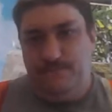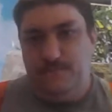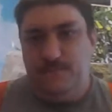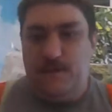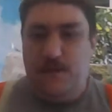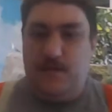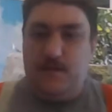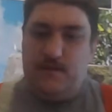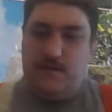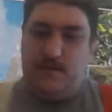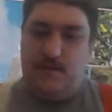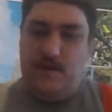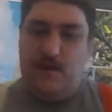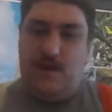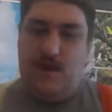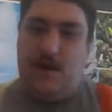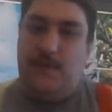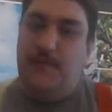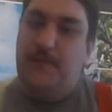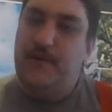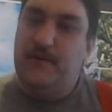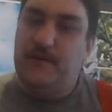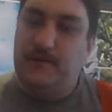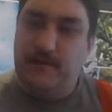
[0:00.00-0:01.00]
as it
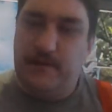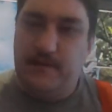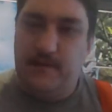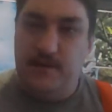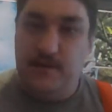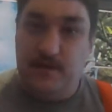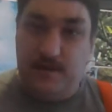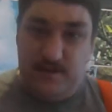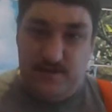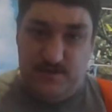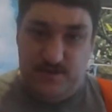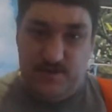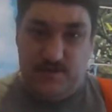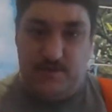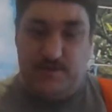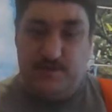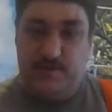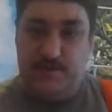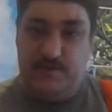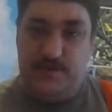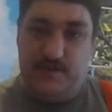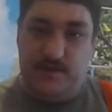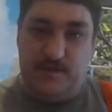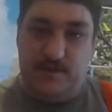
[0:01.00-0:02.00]
happens, it's
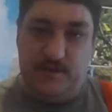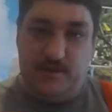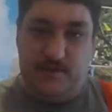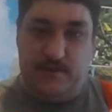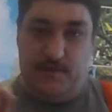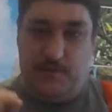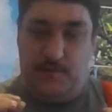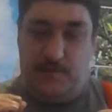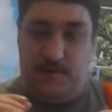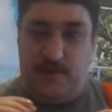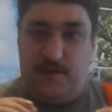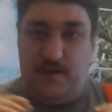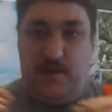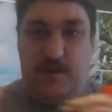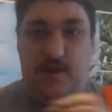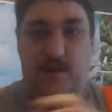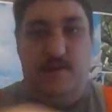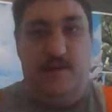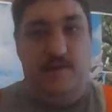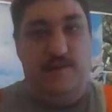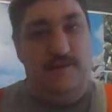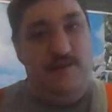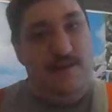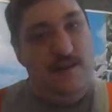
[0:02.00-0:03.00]
just that on this
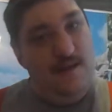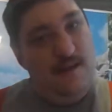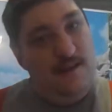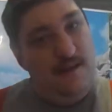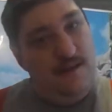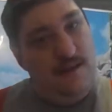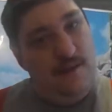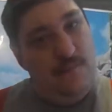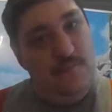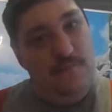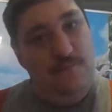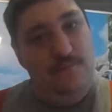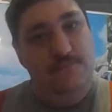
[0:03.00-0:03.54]
particular time.